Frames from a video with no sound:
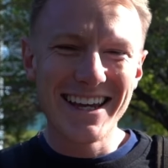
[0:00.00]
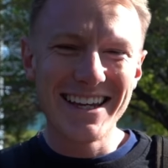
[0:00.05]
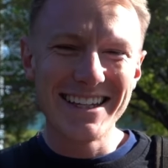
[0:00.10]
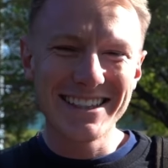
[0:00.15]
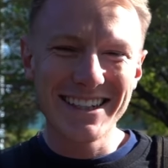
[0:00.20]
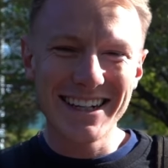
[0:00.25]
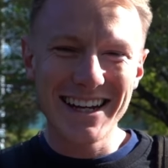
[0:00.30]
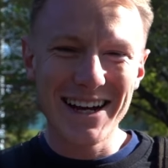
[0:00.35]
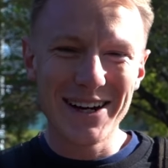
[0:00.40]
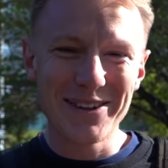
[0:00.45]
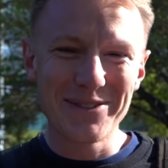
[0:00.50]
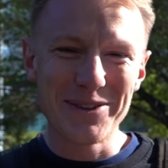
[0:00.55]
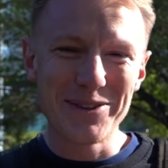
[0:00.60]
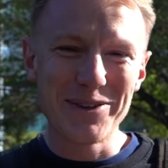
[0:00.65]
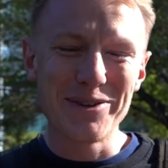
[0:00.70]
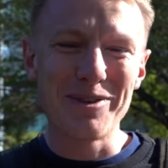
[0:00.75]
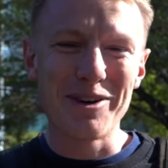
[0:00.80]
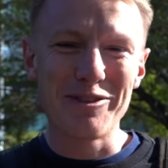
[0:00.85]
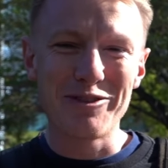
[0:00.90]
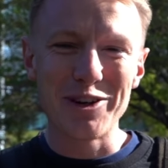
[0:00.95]
he's going to help me
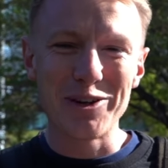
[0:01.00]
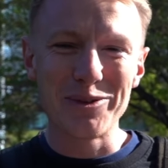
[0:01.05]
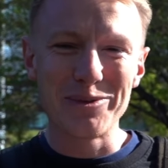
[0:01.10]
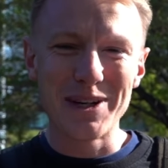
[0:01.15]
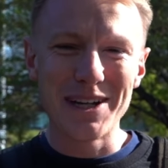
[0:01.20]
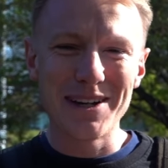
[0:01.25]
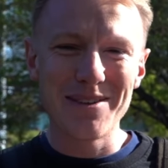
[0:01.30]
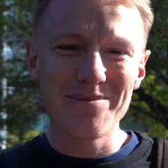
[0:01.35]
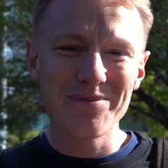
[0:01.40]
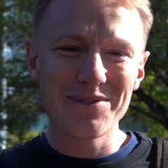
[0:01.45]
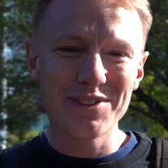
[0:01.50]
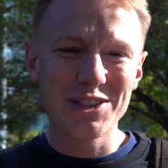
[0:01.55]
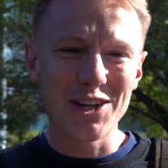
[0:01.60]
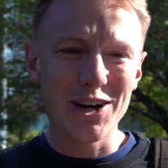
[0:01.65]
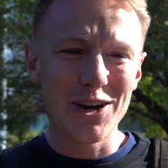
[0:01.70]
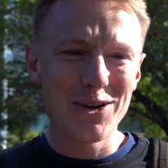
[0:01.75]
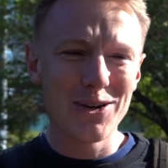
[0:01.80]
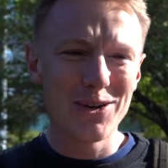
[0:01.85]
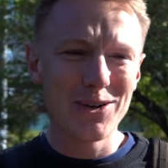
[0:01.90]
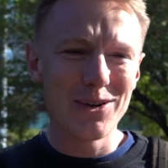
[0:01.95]
with my filming,
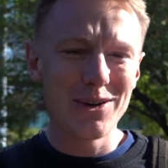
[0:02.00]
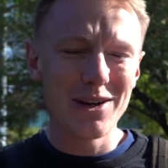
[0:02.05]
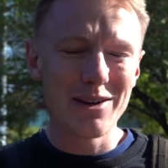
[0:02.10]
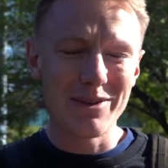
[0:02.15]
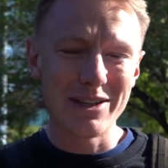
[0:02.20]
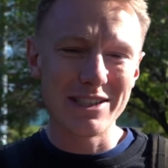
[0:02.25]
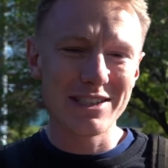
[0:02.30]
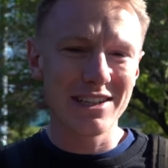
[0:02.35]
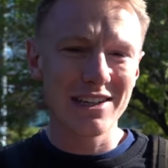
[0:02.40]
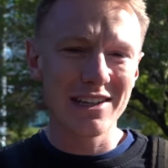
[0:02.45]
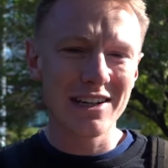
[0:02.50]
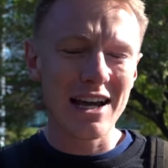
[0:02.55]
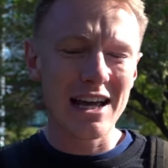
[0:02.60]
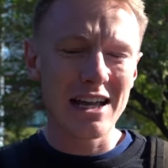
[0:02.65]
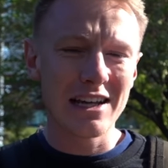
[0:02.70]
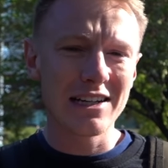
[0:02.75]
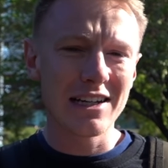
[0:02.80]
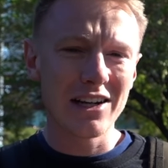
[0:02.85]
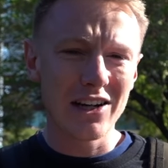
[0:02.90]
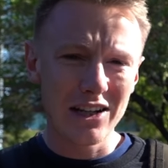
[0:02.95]
so it means I can
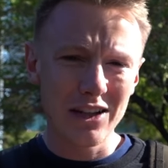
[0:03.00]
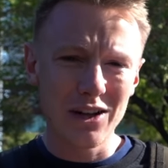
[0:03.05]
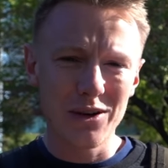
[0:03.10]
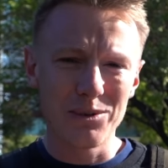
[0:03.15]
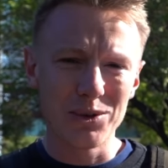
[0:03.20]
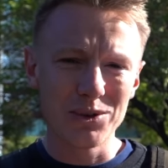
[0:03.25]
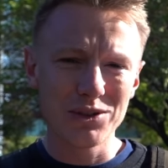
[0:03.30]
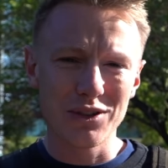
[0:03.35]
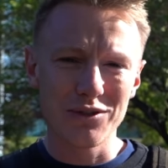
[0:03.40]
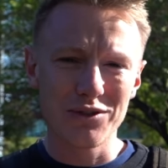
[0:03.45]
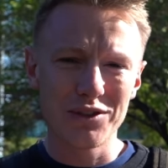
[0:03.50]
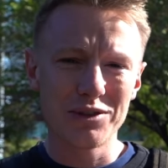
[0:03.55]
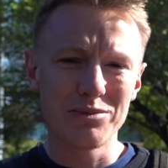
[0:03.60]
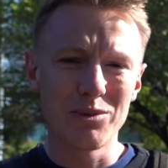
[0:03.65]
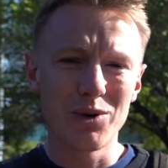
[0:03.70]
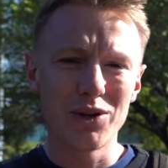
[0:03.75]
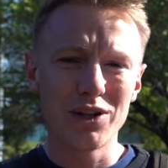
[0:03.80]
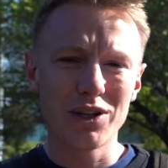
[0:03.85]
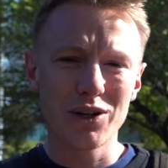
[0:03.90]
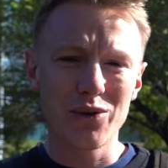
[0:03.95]
get a lot more stuff this
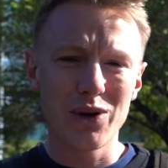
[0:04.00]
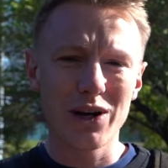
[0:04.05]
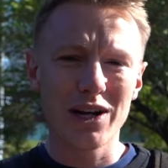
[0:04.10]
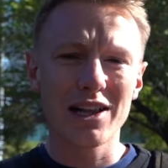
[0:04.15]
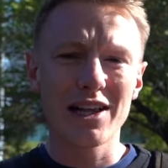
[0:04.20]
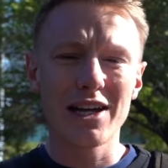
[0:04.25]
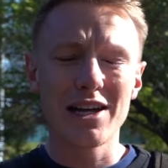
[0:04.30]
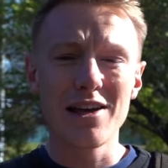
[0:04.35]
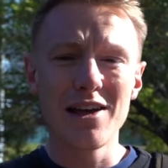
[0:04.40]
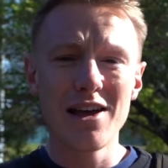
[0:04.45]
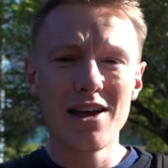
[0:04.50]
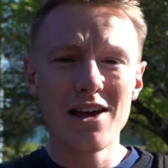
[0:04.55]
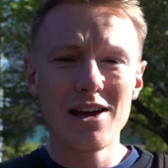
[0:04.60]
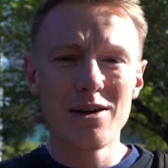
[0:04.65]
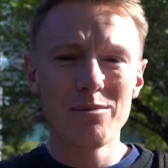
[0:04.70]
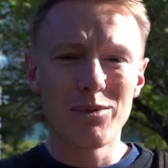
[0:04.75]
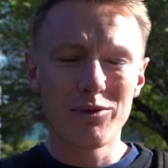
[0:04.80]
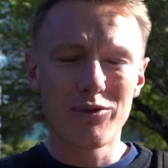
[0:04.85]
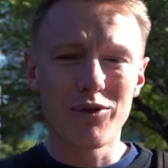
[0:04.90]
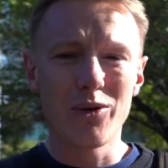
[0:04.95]
morning quickly
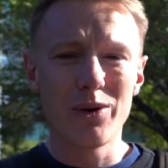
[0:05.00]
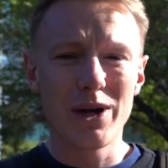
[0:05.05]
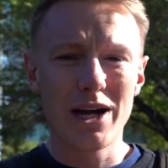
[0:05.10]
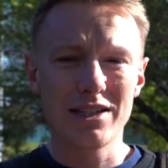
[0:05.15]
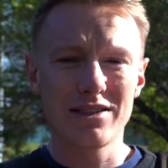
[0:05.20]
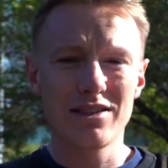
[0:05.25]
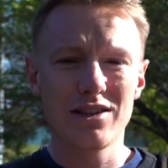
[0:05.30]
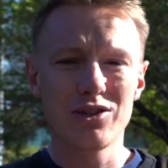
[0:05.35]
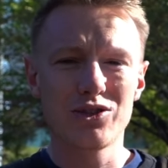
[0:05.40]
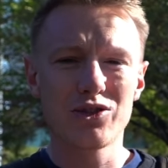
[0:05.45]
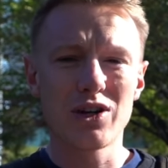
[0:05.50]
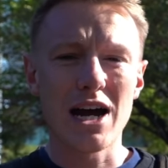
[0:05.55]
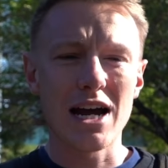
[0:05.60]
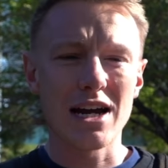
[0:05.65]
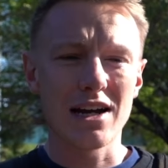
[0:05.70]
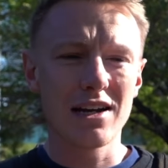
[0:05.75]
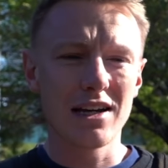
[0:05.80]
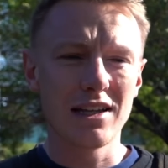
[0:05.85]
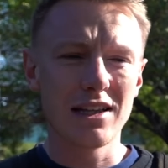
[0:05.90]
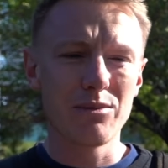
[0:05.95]
before we head to the track,
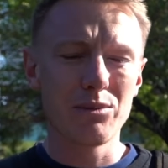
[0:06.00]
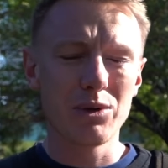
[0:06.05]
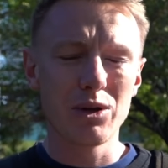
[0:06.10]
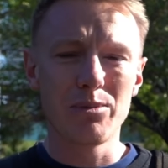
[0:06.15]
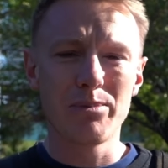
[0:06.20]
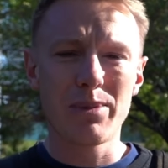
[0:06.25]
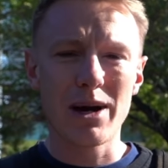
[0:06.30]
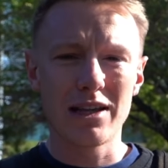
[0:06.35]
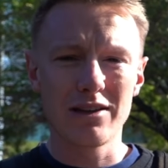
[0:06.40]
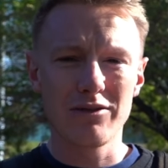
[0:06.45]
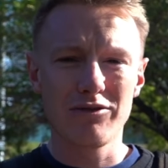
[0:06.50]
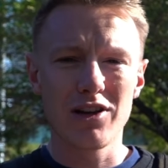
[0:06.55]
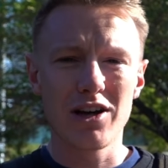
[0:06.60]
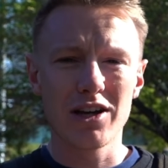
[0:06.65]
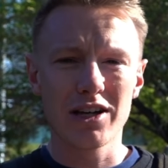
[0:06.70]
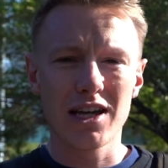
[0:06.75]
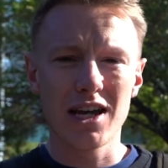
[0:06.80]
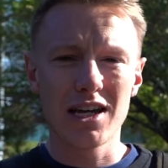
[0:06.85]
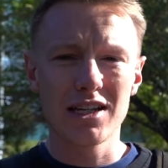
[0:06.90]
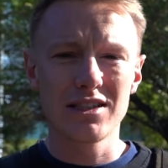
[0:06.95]
and then we'll unpack the
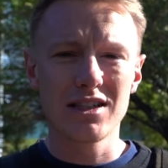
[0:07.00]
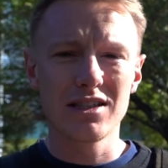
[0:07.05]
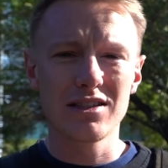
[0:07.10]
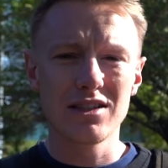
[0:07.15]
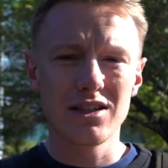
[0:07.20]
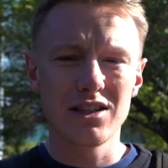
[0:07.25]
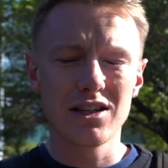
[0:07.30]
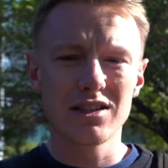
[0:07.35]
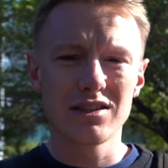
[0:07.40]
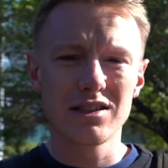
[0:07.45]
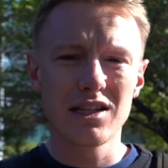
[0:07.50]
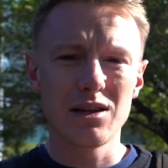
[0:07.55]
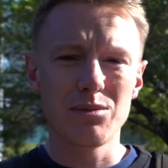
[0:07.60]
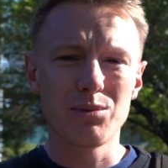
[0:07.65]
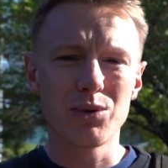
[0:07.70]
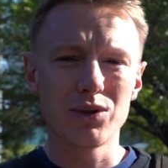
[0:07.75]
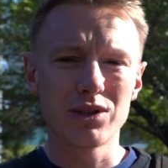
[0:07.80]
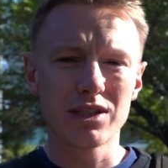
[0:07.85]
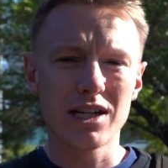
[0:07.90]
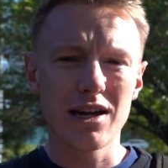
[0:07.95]
flight cases and you can see the
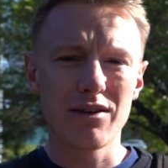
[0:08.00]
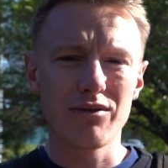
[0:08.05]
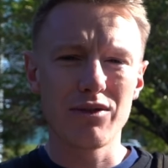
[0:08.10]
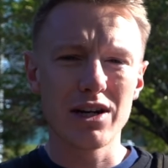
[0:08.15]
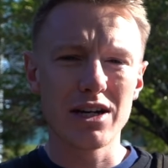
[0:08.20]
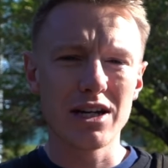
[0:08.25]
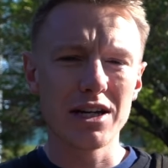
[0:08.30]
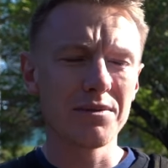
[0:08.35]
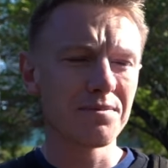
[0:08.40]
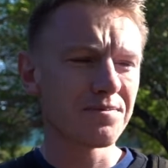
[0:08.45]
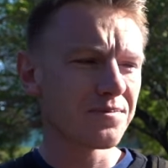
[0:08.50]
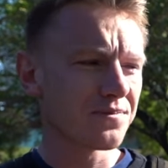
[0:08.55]
boys getting ready.